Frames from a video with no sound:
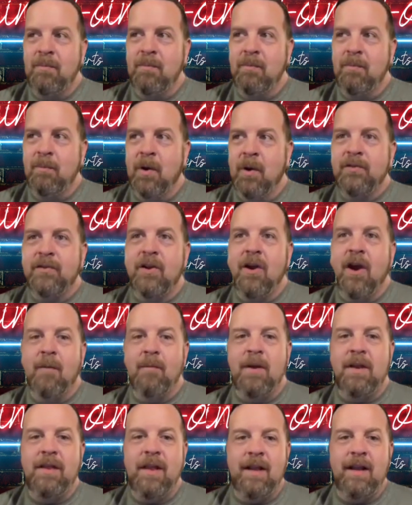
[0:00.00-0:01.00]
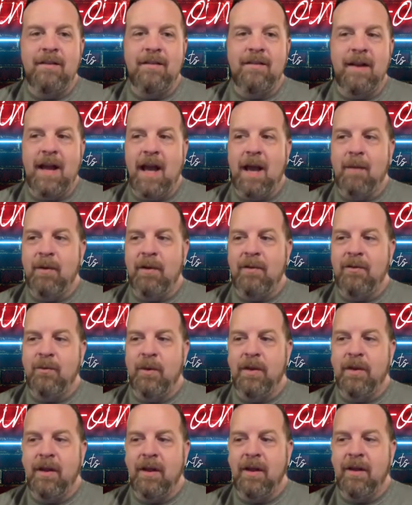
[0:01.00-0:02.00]
most common things that happens
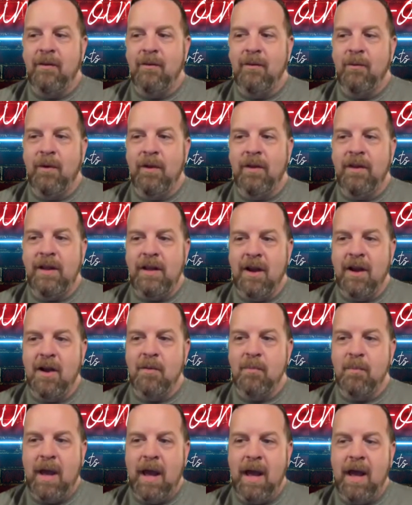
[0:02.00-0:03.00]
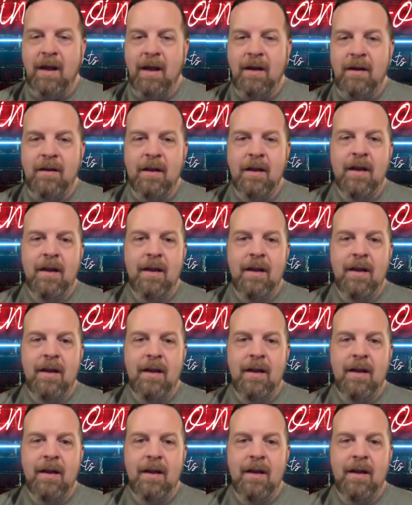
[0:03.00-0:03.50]
with a young band